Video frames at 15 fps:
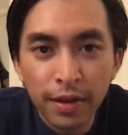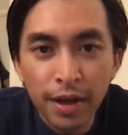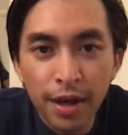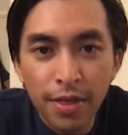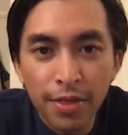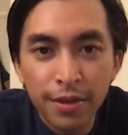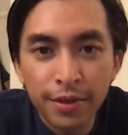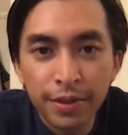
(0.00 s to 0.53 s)
I
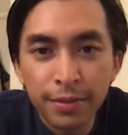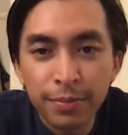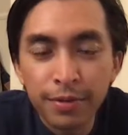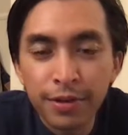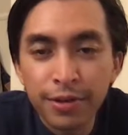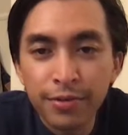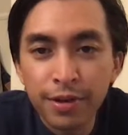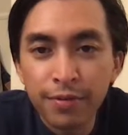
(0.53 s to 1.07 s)
think it's
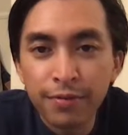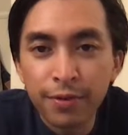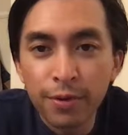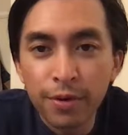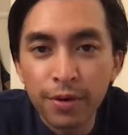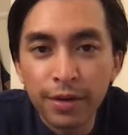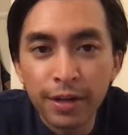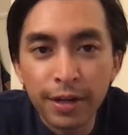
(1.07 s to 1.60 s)
pretty
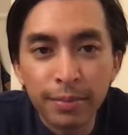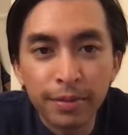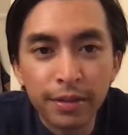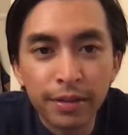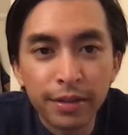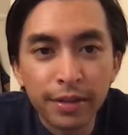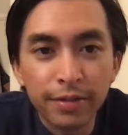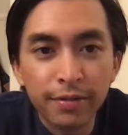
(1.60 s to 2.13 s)
straightforward and I
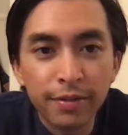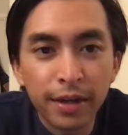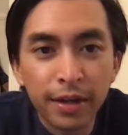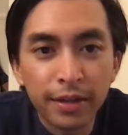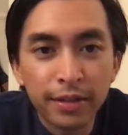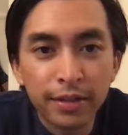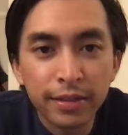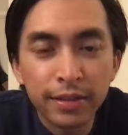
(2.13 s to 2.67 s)
believe I
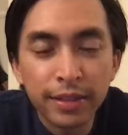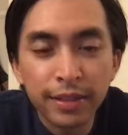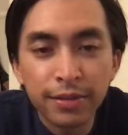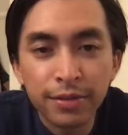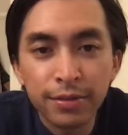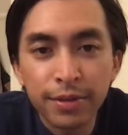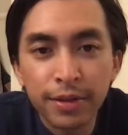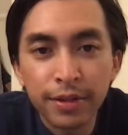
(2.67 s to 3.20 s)
can stick
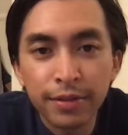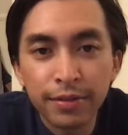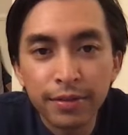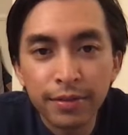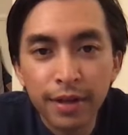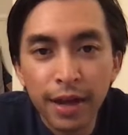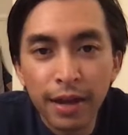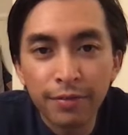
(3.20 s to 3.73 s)
to it.
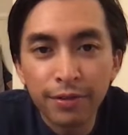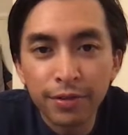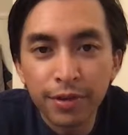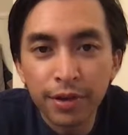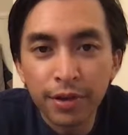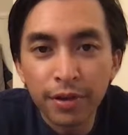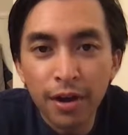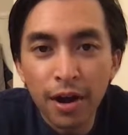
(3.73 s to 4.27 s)
After
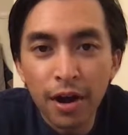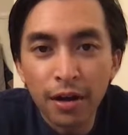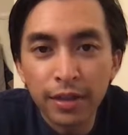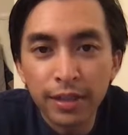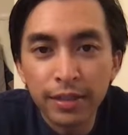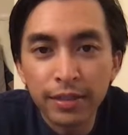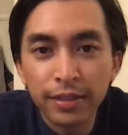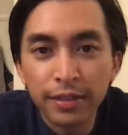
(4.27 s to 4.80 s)
all,
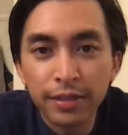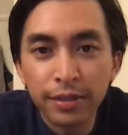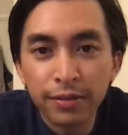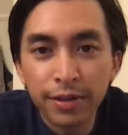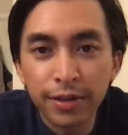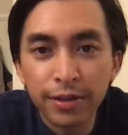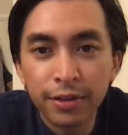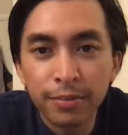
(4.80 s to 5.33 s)
August is
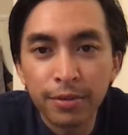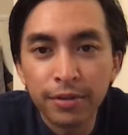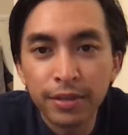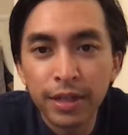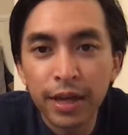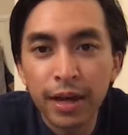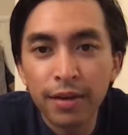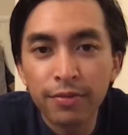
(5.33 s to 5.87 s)
already almost
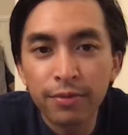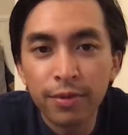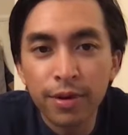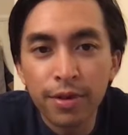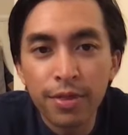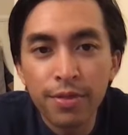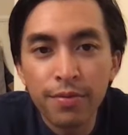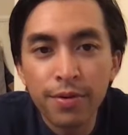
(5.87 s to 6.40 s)

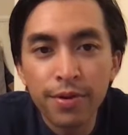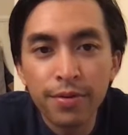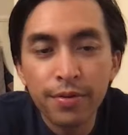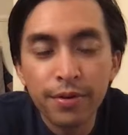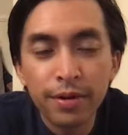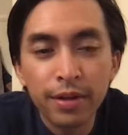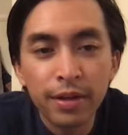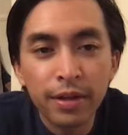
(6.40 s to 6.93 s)
halfway through.
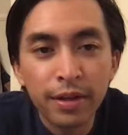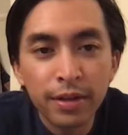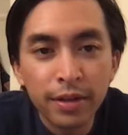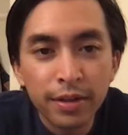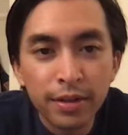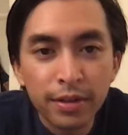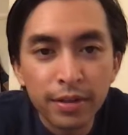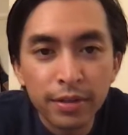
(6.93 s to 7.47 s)

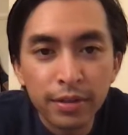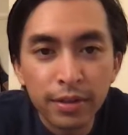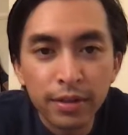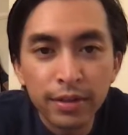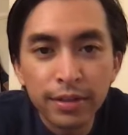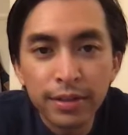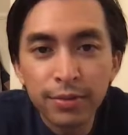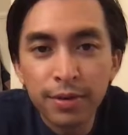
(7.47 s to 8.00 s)
So
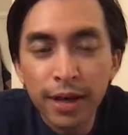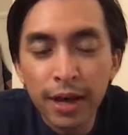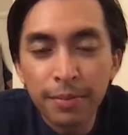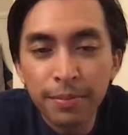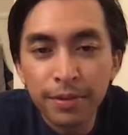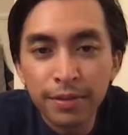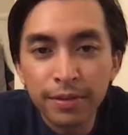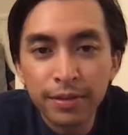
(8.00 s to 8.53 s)
let's see what
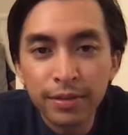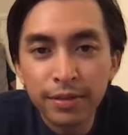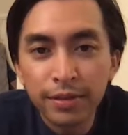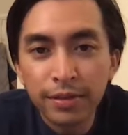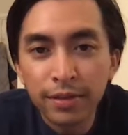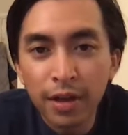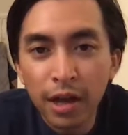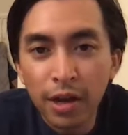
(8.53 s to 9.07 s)
happens.
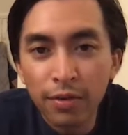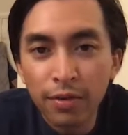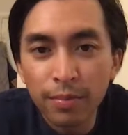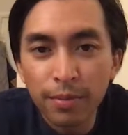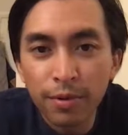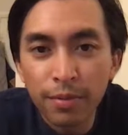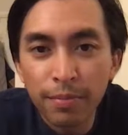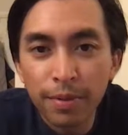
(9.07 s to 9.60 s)
I'll
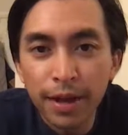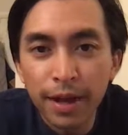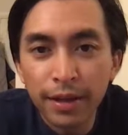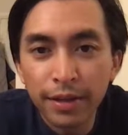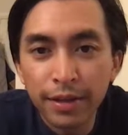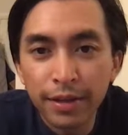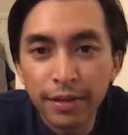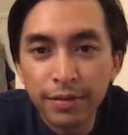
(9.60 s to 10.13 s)
report
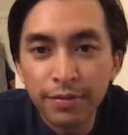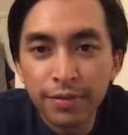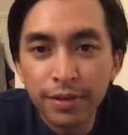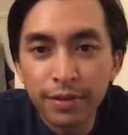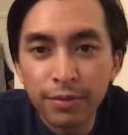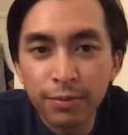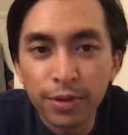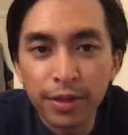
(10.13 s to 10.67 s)
back if
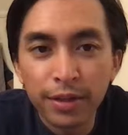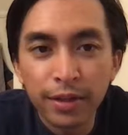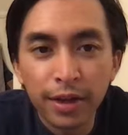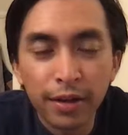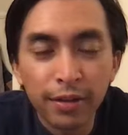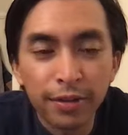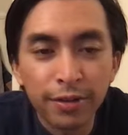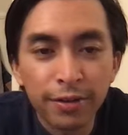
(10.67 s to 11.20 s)
and when I
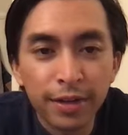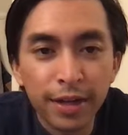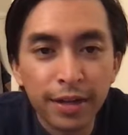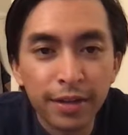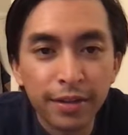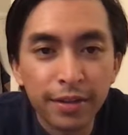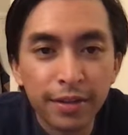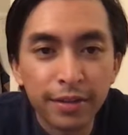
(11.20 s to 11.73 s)
learn
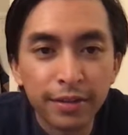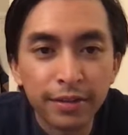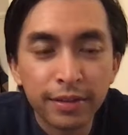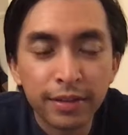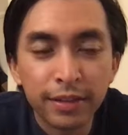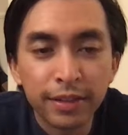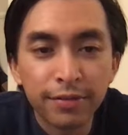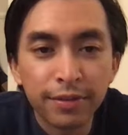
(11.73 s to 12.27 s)
anything
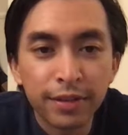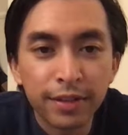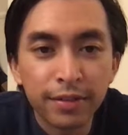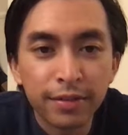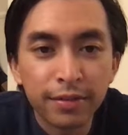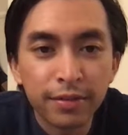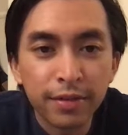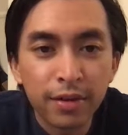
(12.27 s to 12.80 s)
significant.
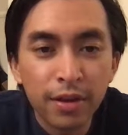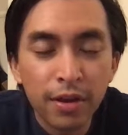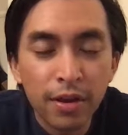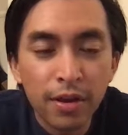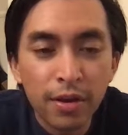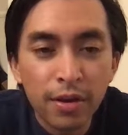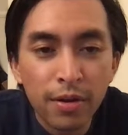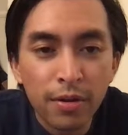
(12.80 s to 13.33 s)

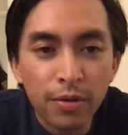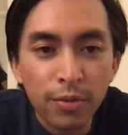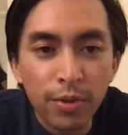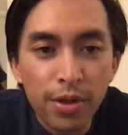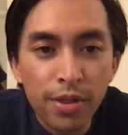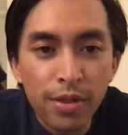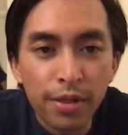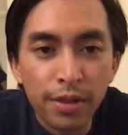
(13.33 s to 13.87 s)

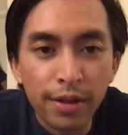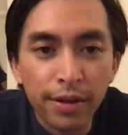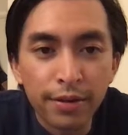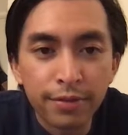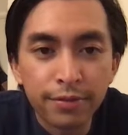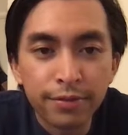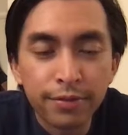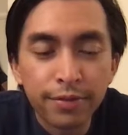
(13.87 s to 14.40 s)
With
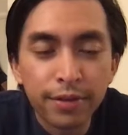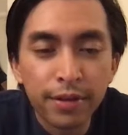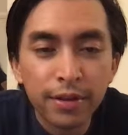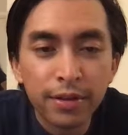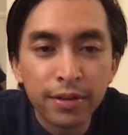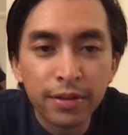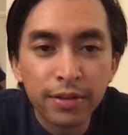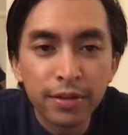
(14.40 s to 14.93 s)
love,
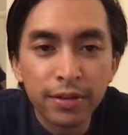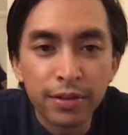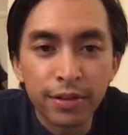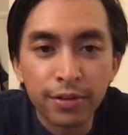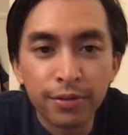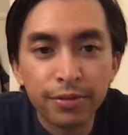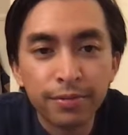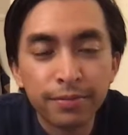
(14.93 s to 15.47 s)
Q.